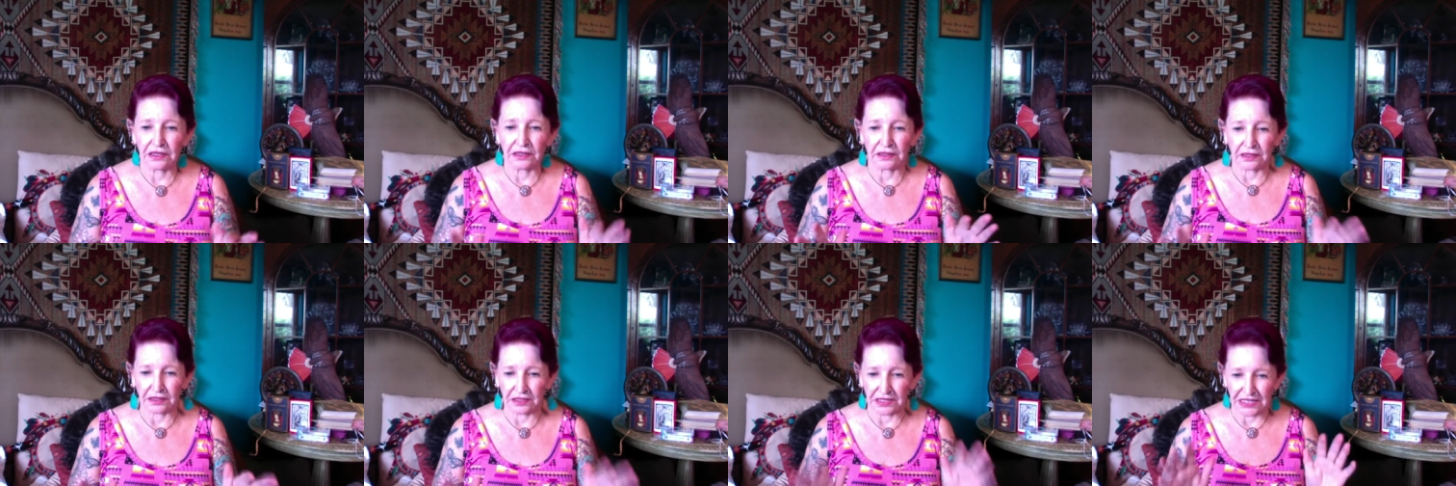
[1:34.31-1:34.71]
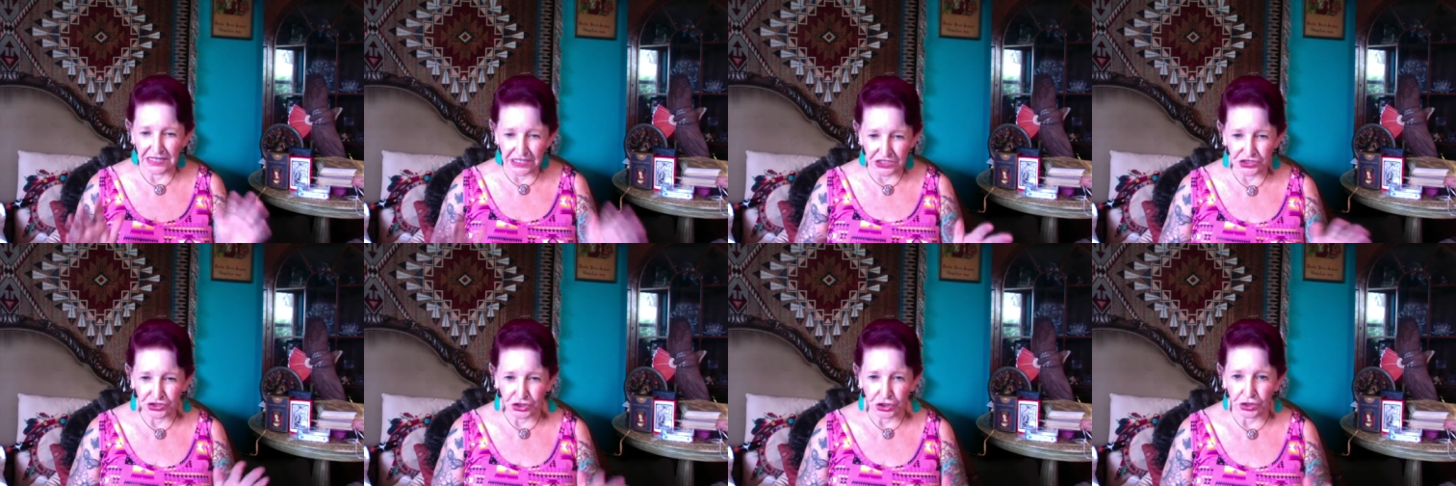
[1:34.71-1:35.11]
the
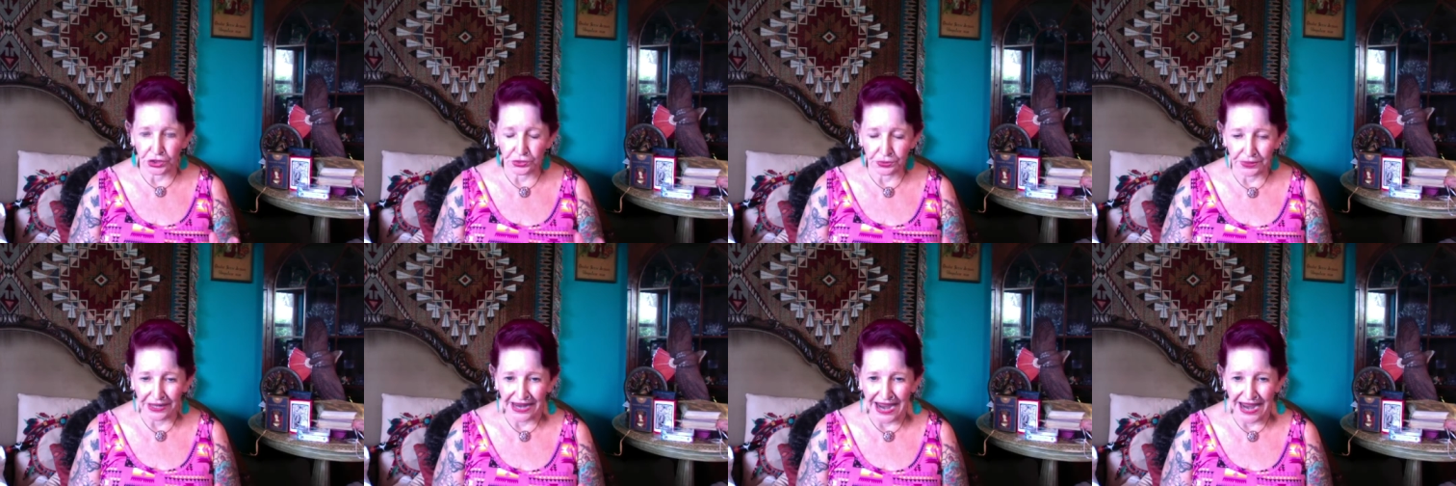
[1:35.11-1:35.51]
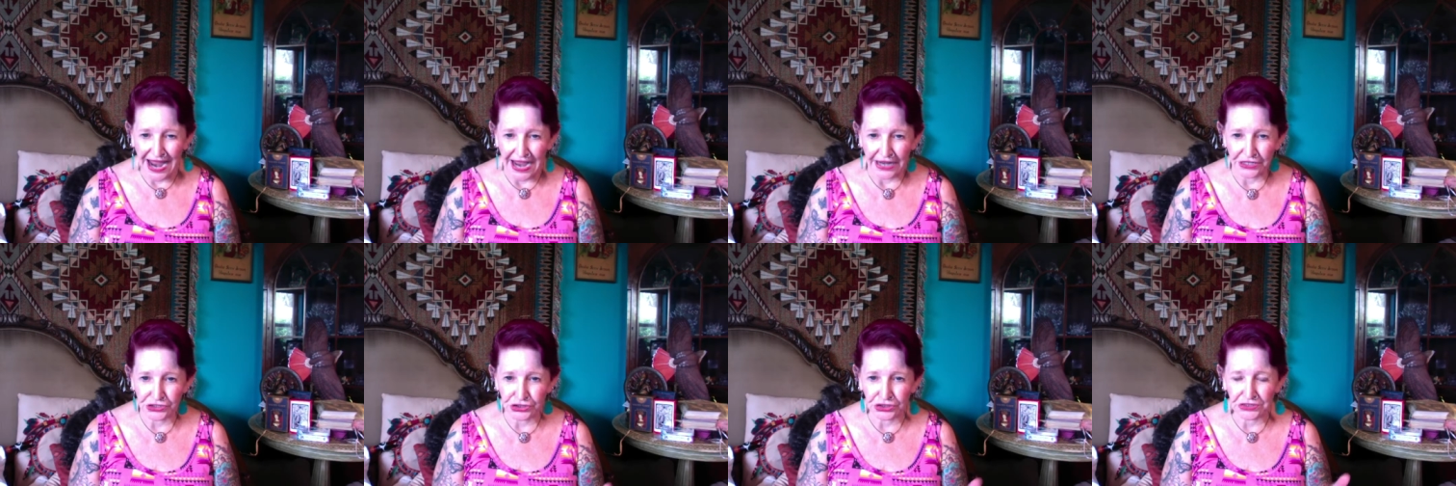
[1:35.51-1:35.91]
knee jerk
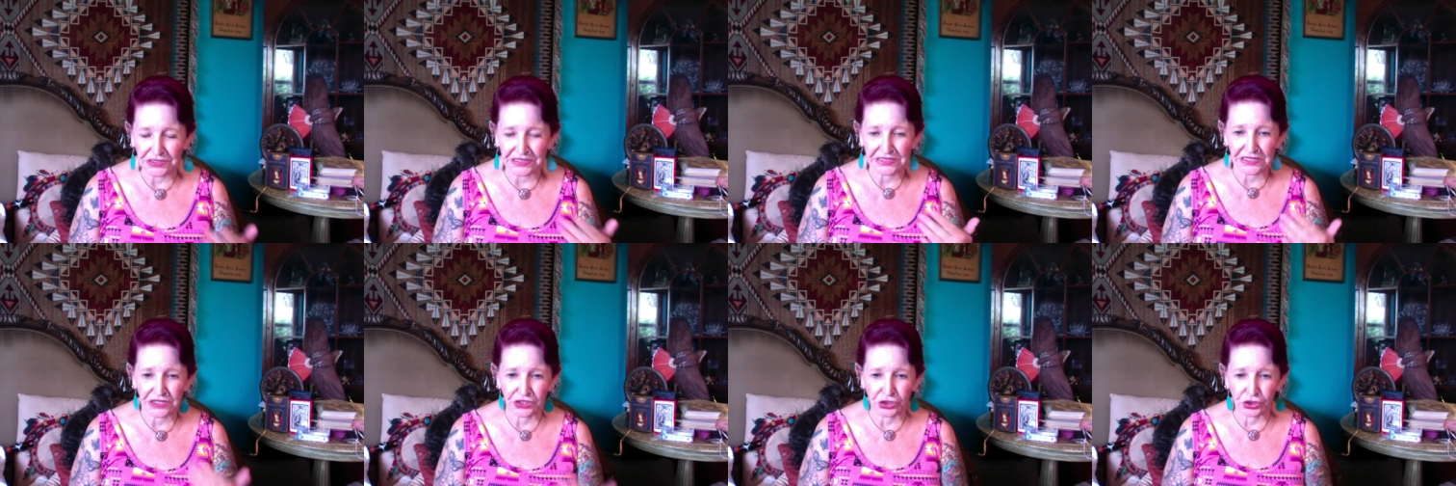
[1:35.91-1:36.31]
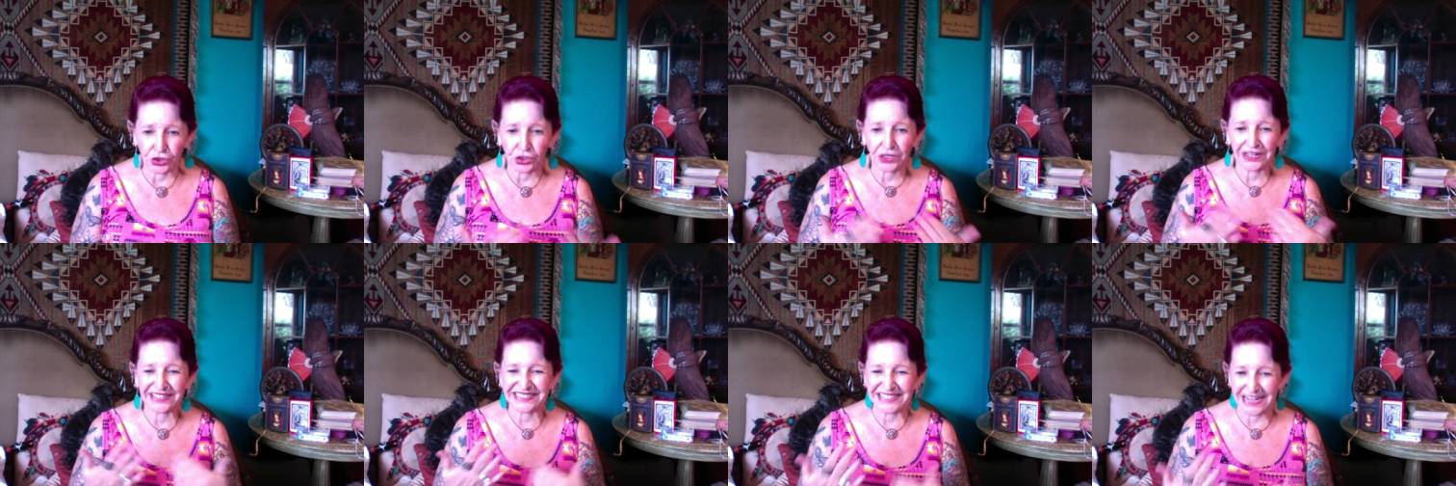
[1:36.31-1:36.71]
reactions and
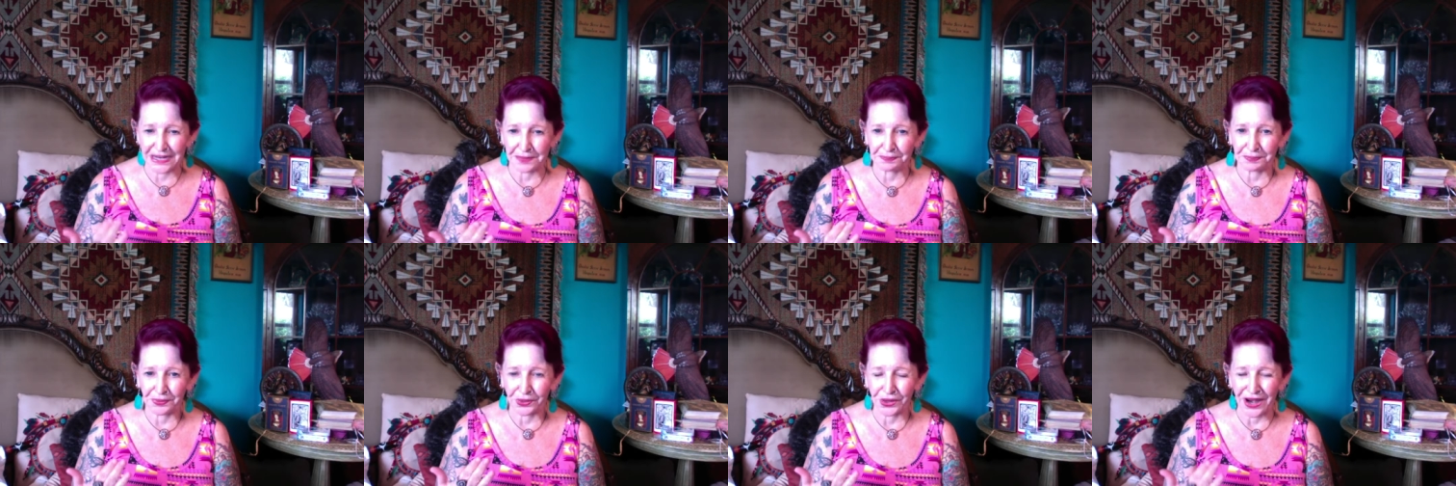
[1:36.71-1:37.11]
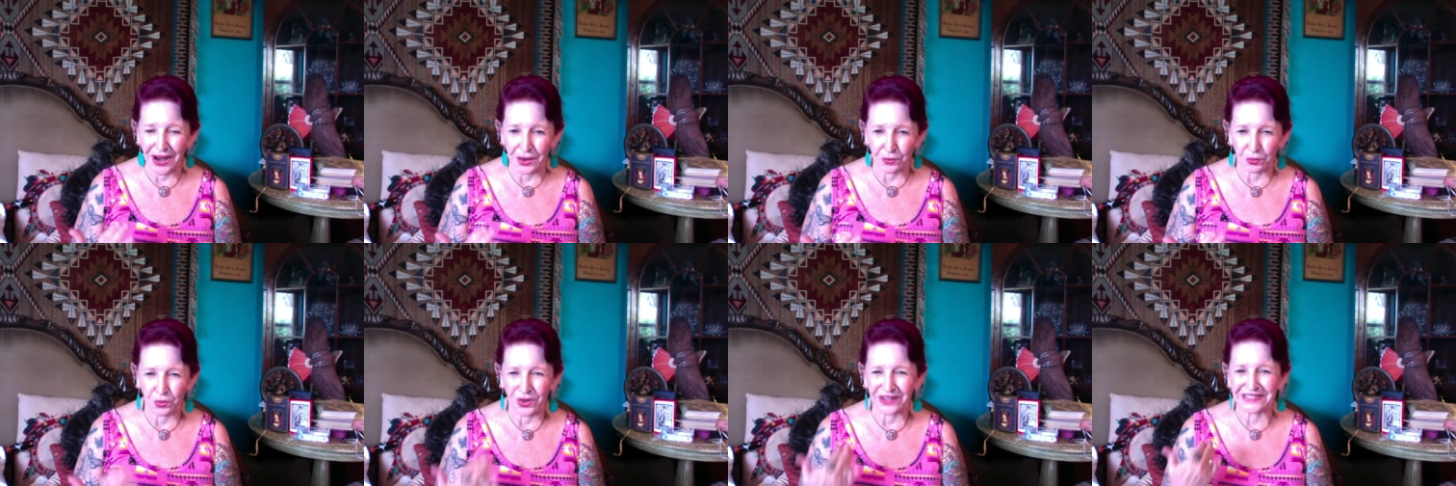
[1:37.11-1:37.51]
look deeper
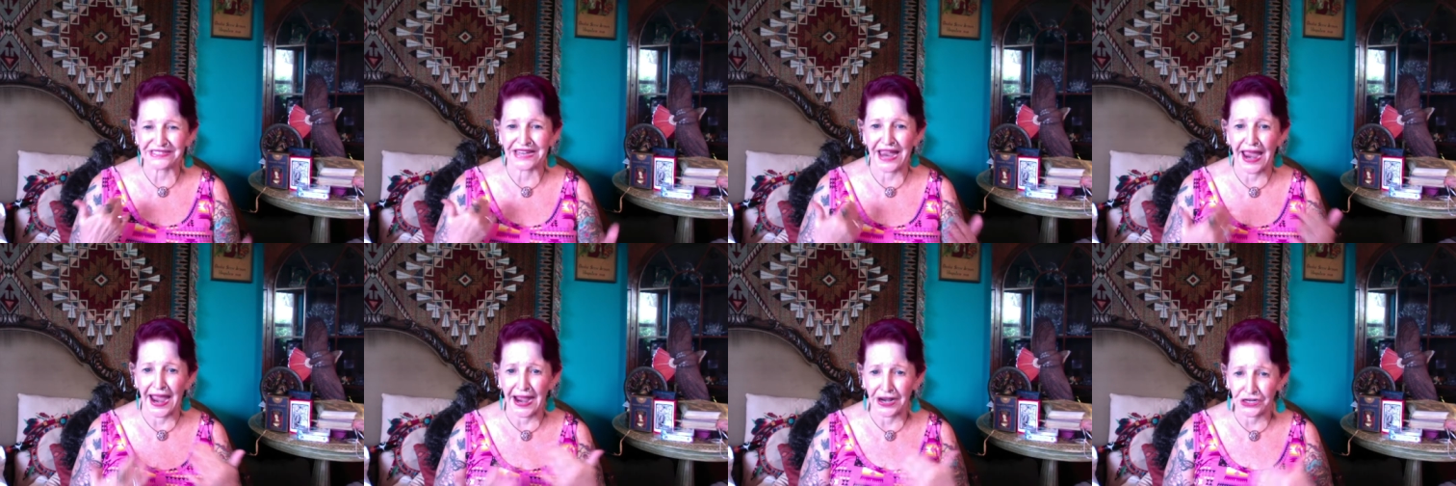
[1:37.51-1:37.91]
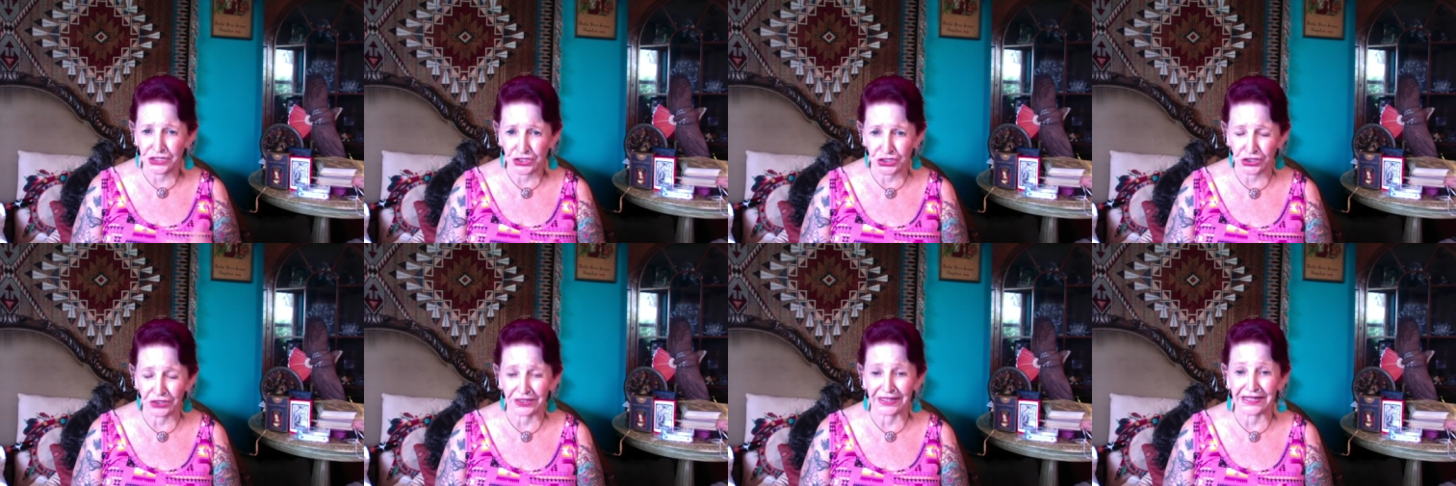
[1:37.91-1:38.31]
at what's
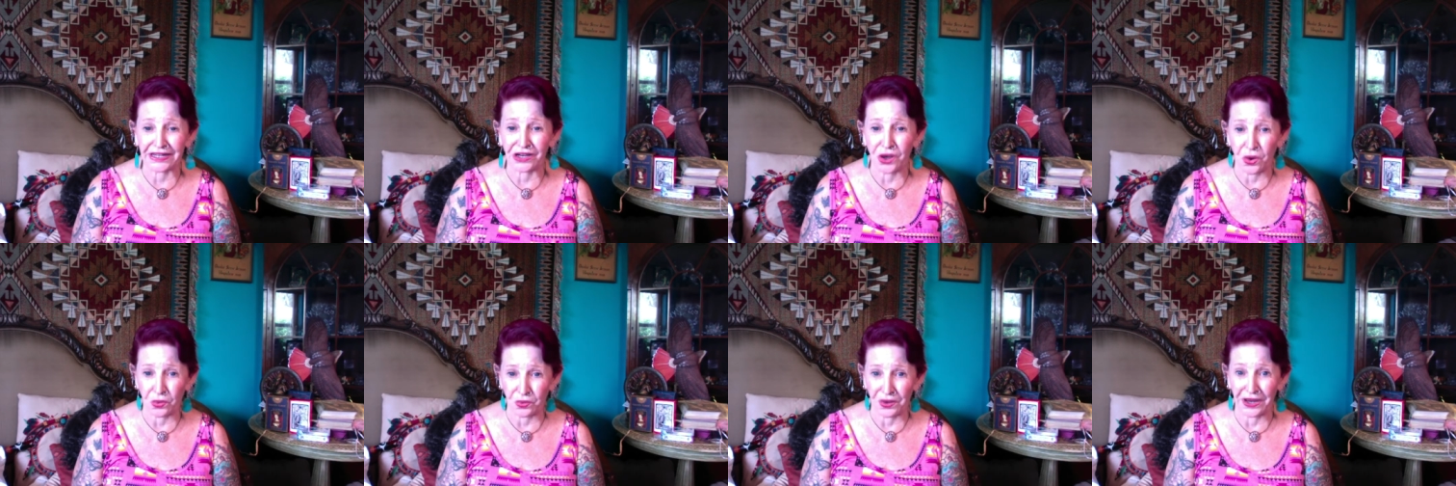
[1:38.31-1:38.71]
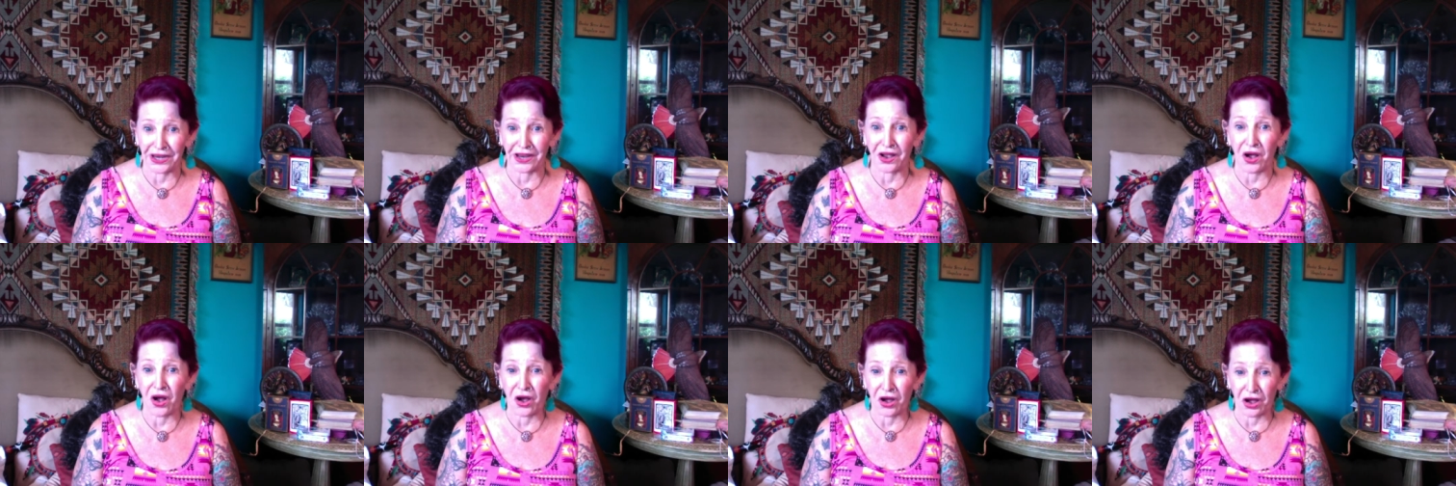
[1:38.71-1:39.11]
actually going
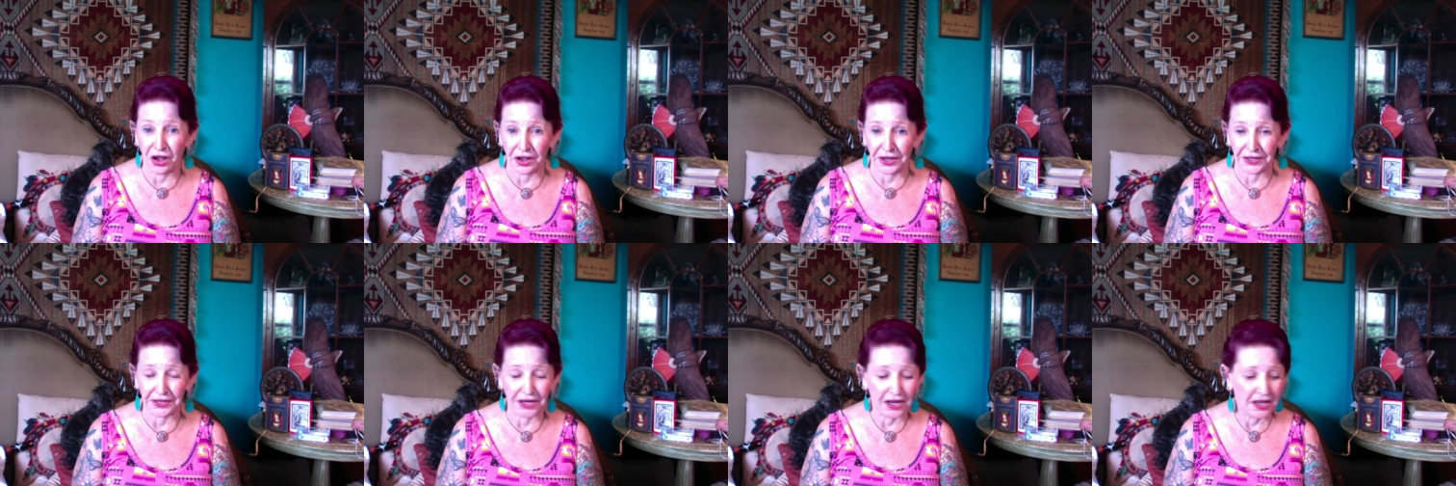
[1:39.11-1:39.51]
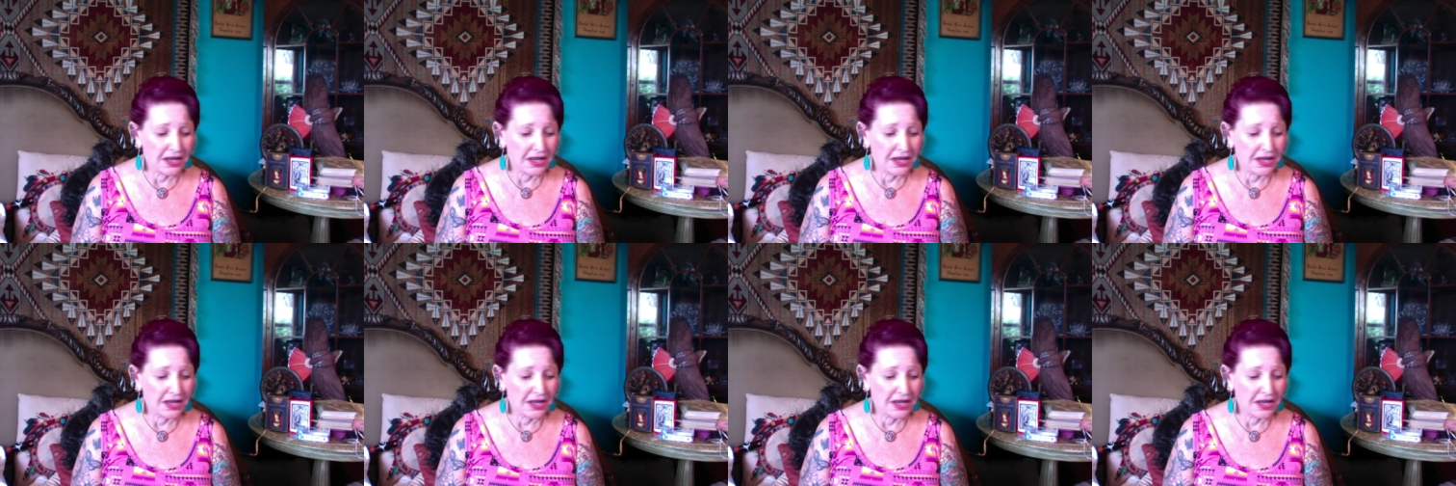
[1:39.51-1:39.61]
on.